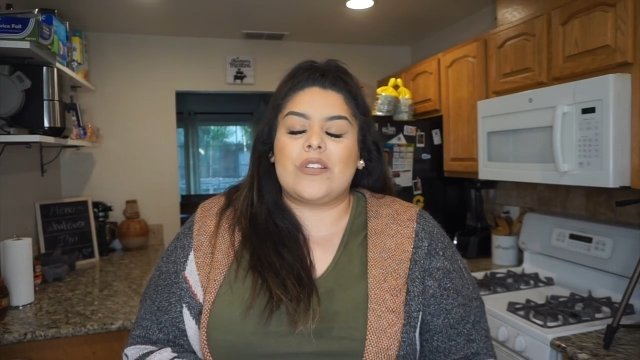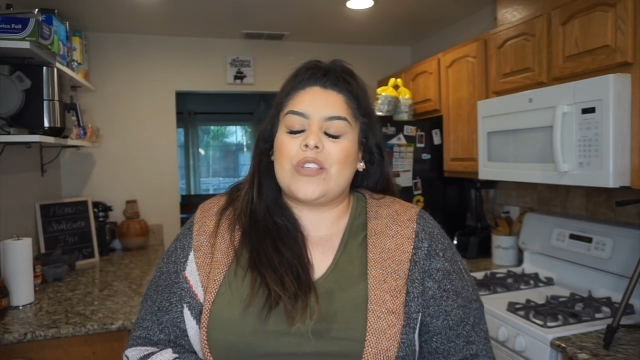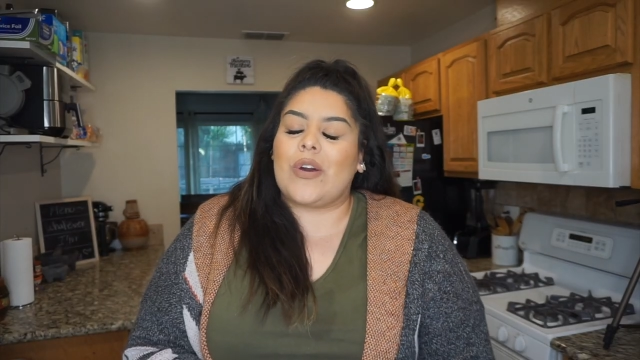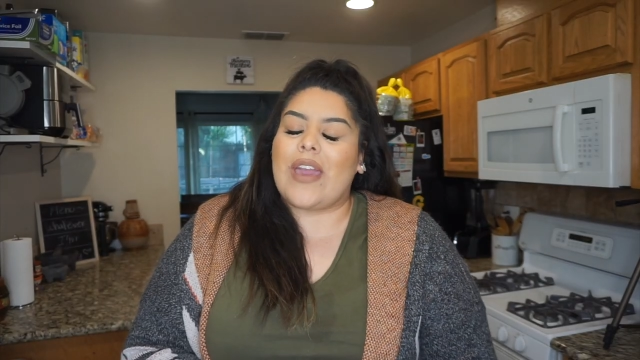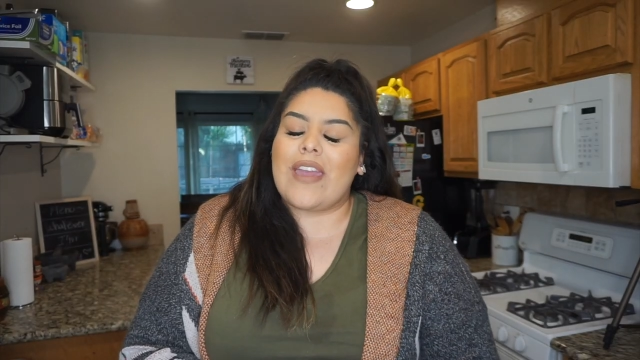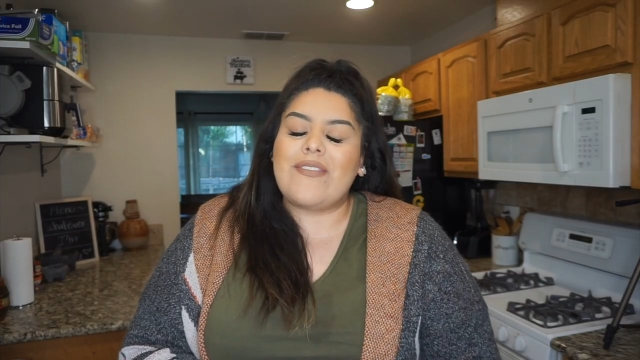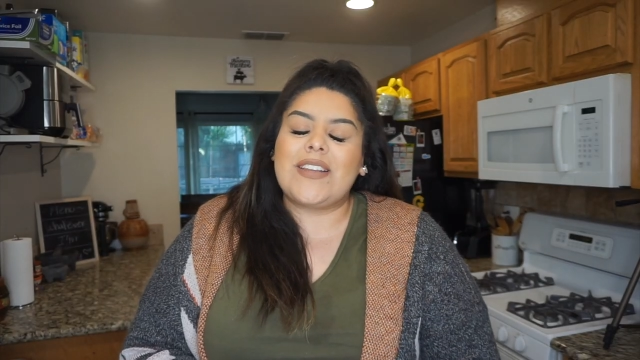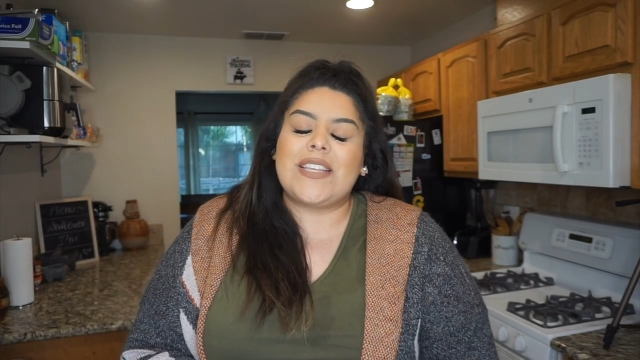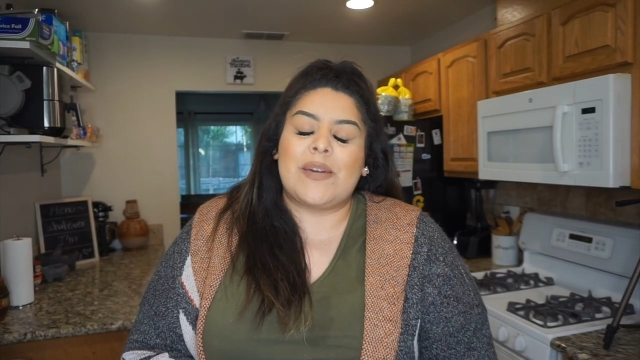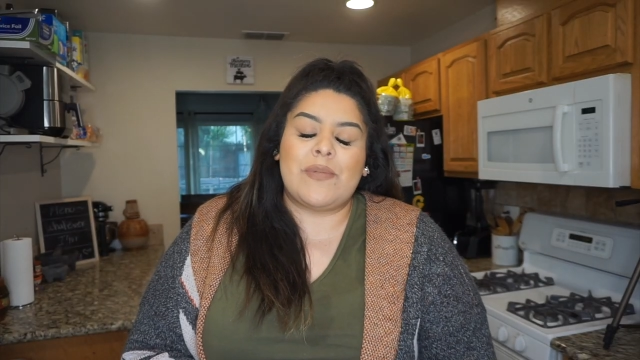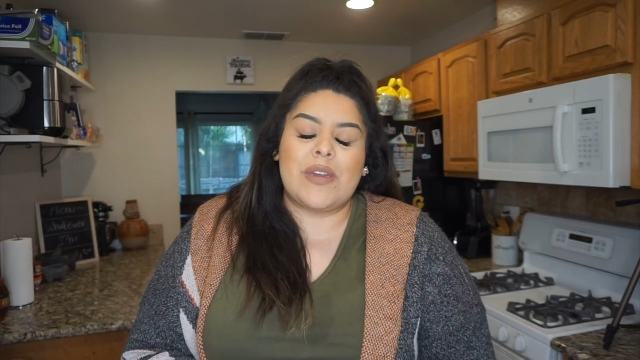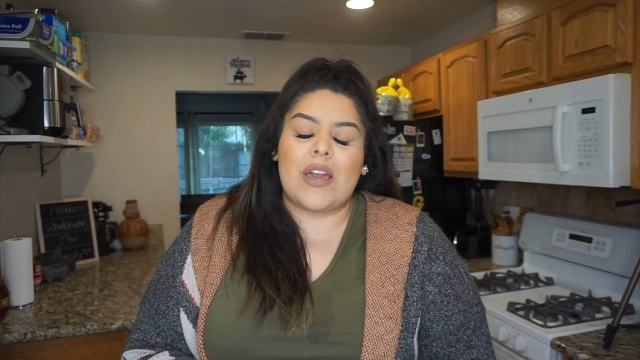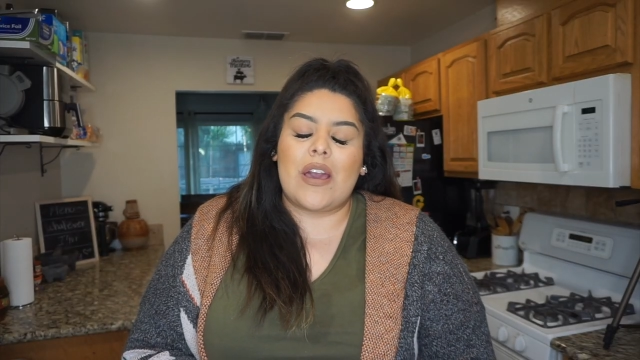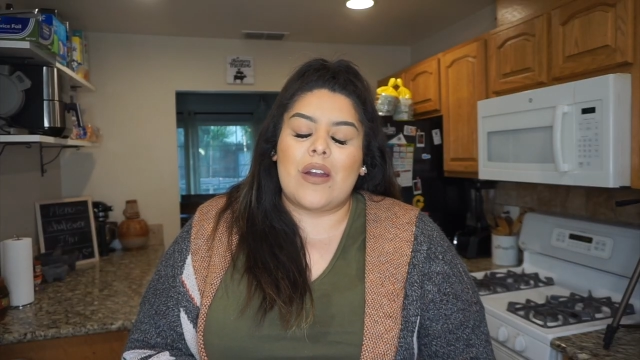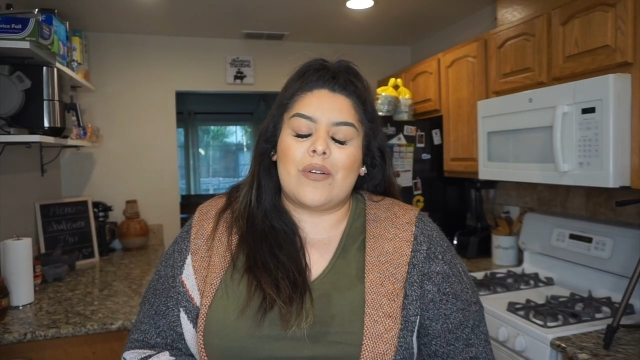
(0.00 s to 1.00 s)
So every time
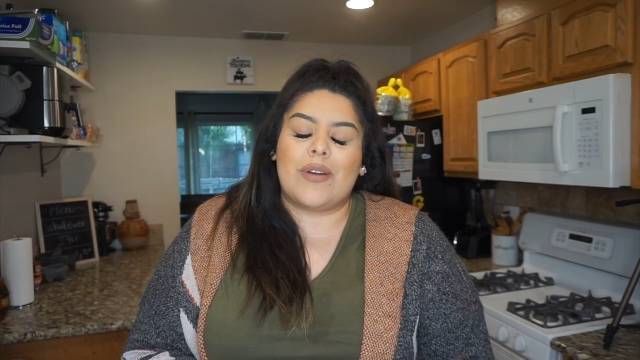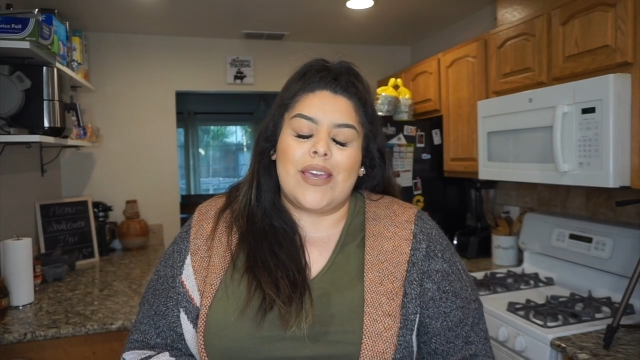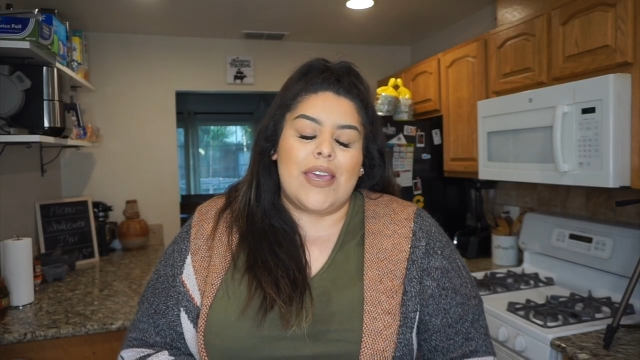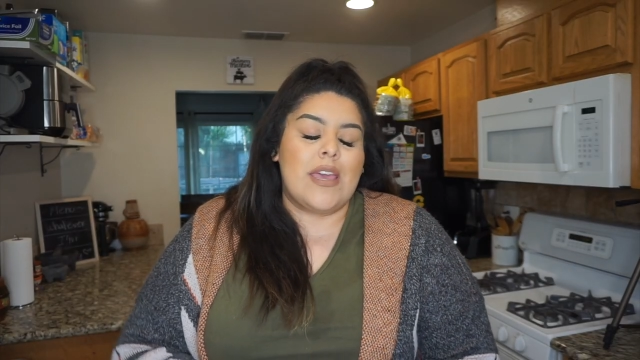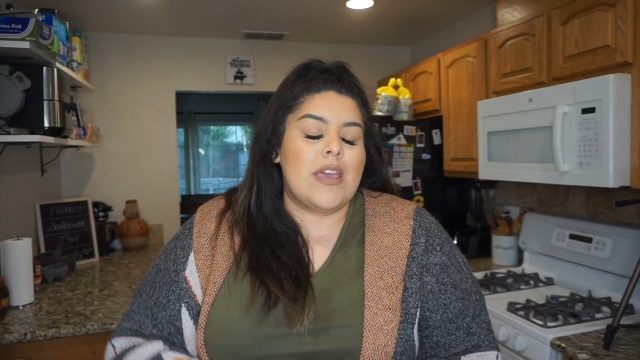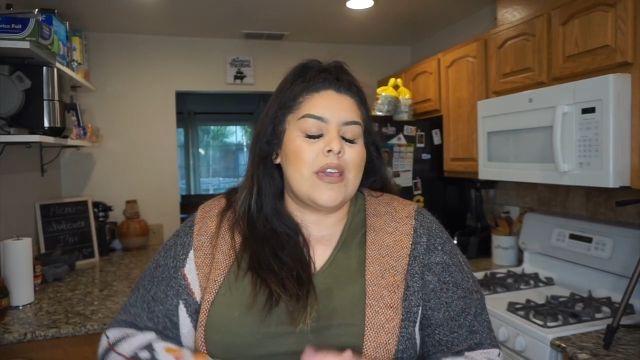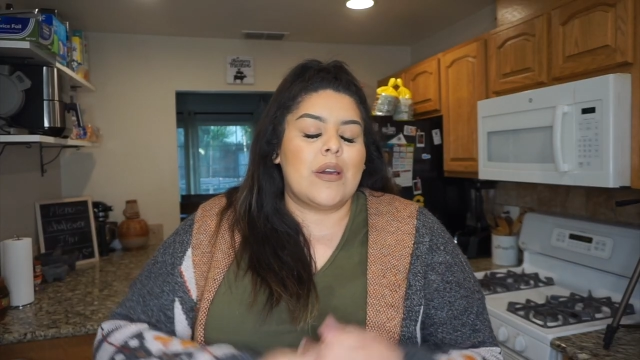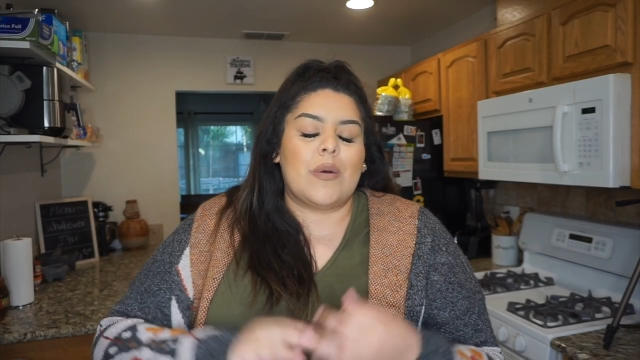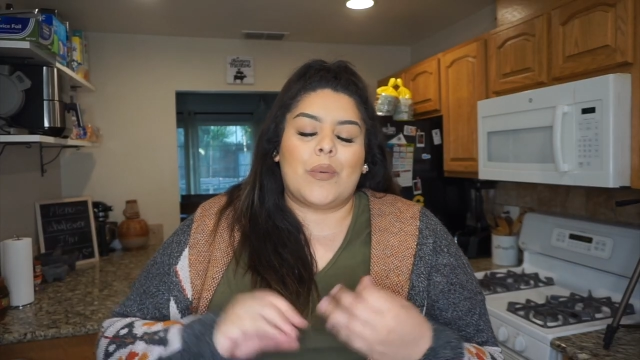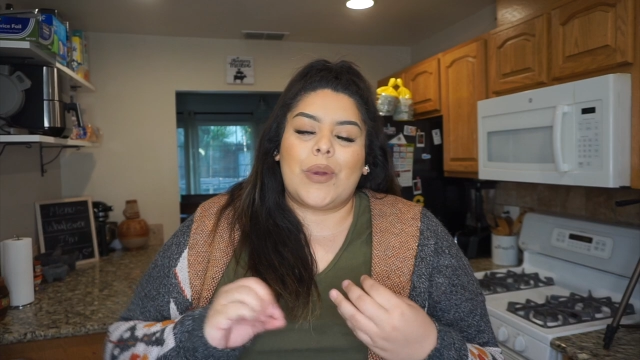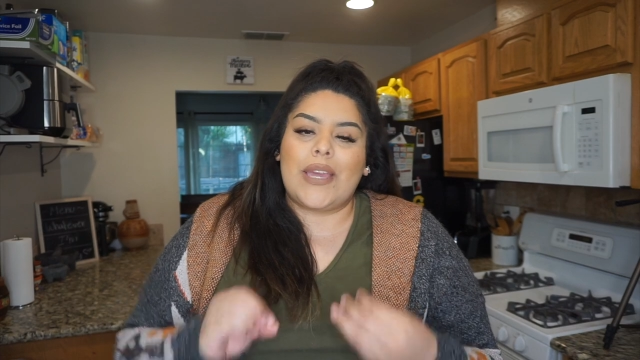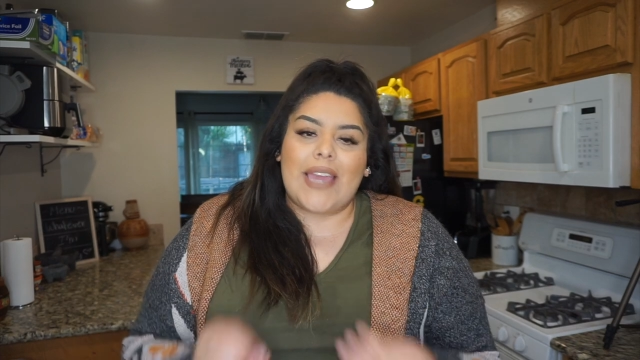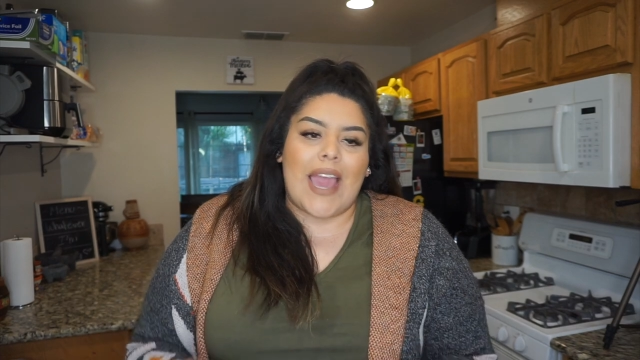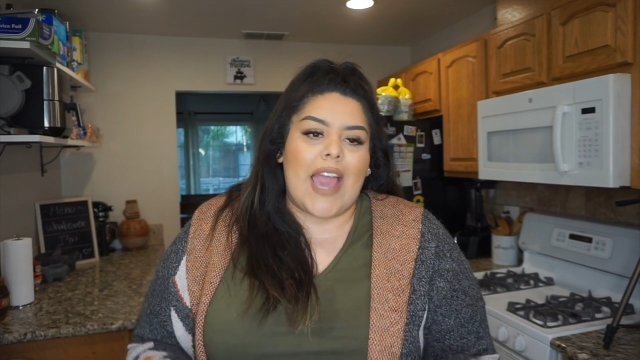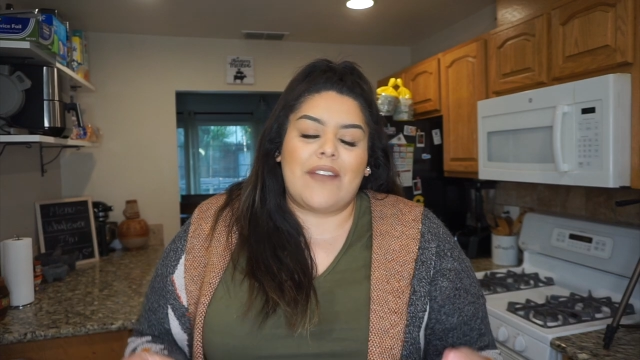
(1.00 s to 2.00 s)
we go,
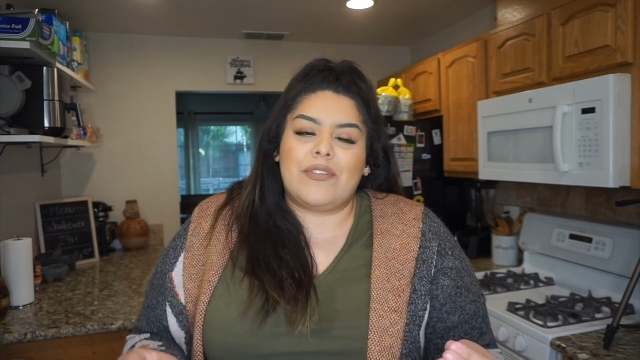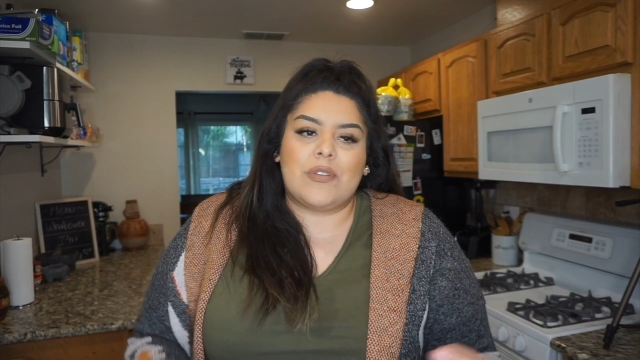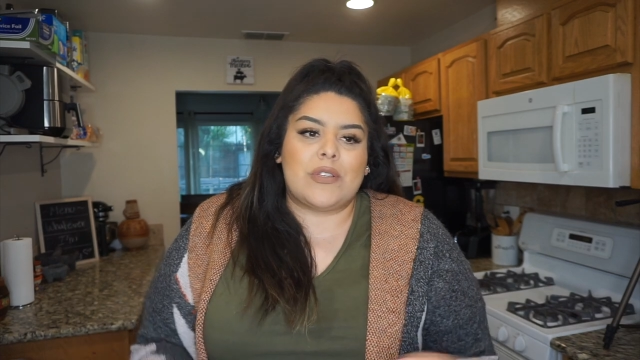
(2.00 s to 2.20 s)
we have